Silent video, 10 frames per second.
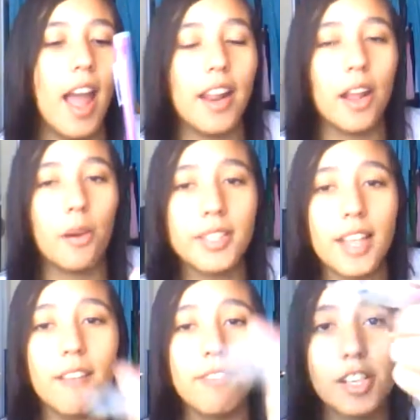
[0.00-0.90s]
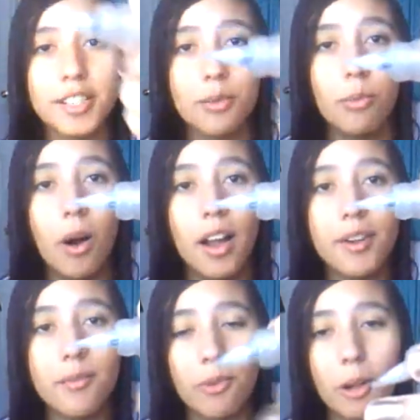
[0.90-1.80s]
And I always have just
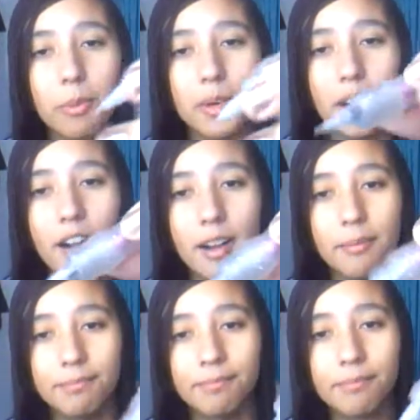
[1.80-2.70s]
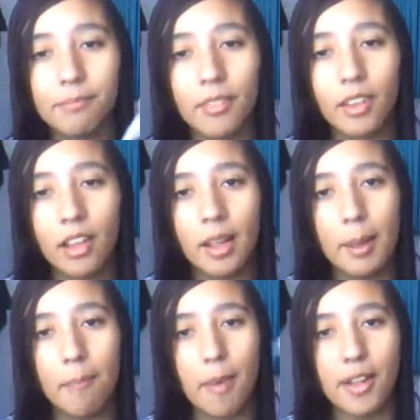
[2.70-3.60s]
one rubber um,
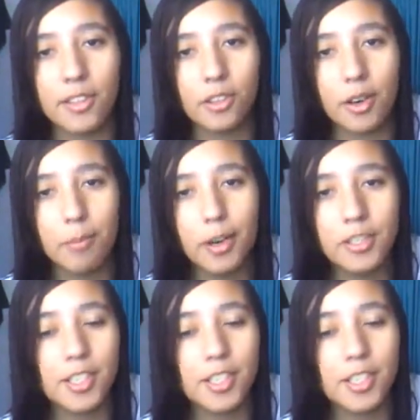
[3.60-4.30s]
pencil gripper